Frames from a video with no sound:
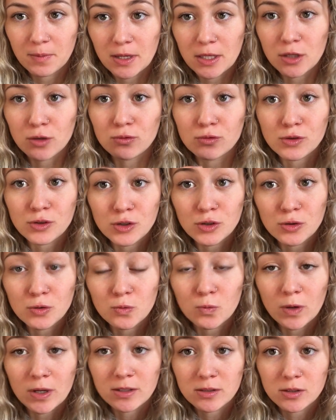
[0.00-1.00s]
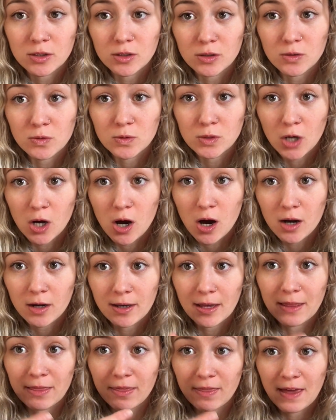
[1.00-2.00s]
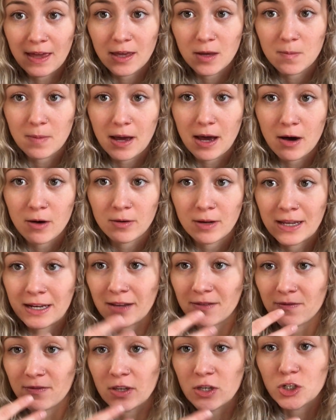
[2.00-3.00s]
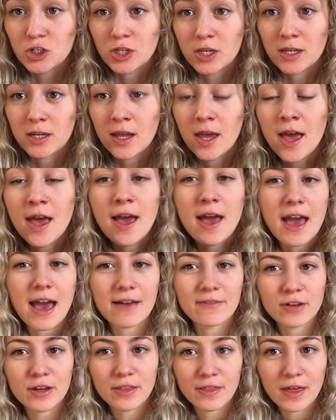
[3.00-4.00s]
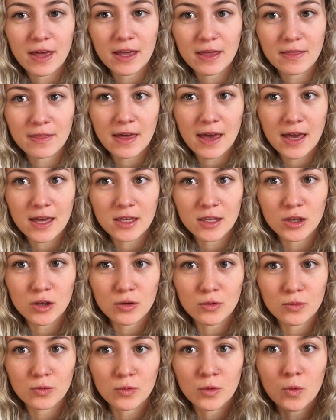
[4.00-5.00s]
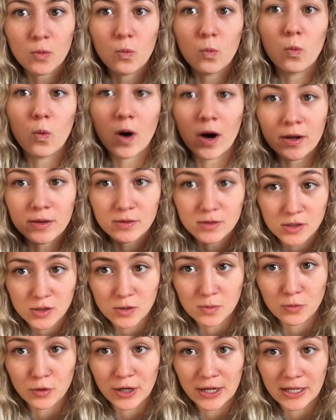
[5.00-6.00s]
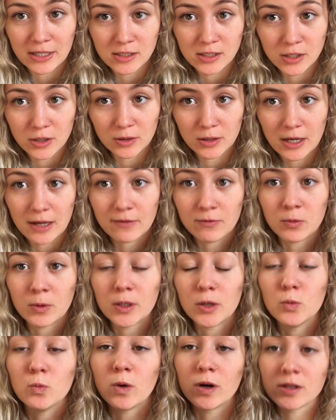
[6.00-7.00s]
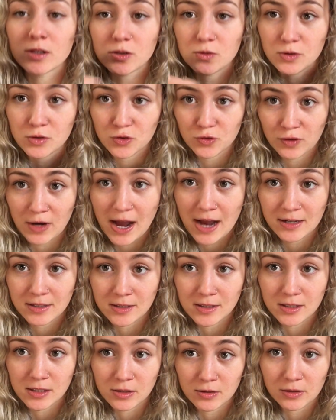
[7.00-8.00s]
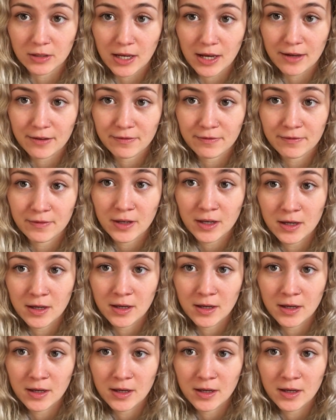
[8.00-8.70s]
but you do want to talk and think about and envision everything that you want to bring into your life, what you want to attract into your life.